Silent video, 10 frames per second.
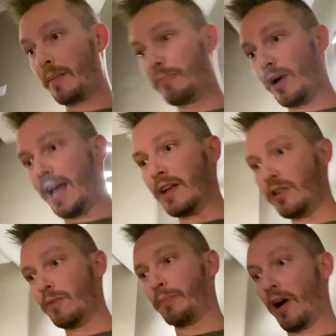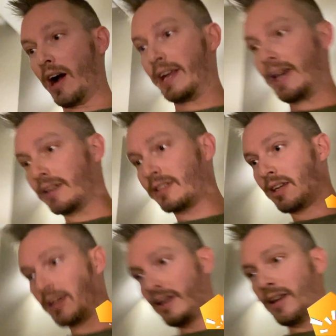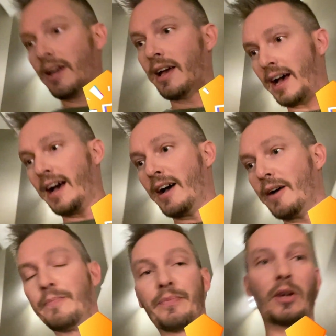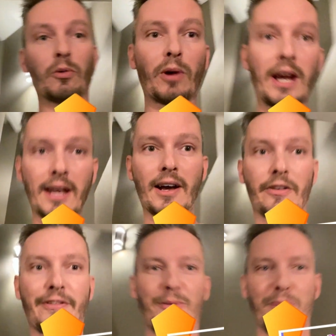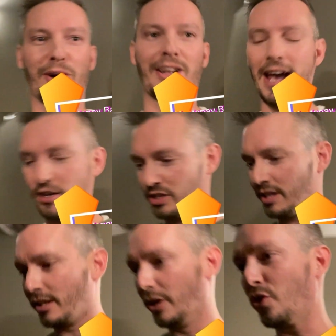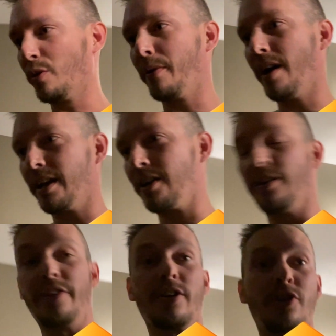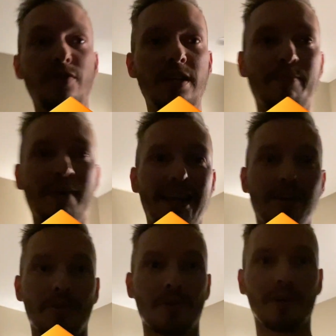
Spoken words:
a brand new product right out of Alberta, actually. It's a local product called the Kootenay Bayou.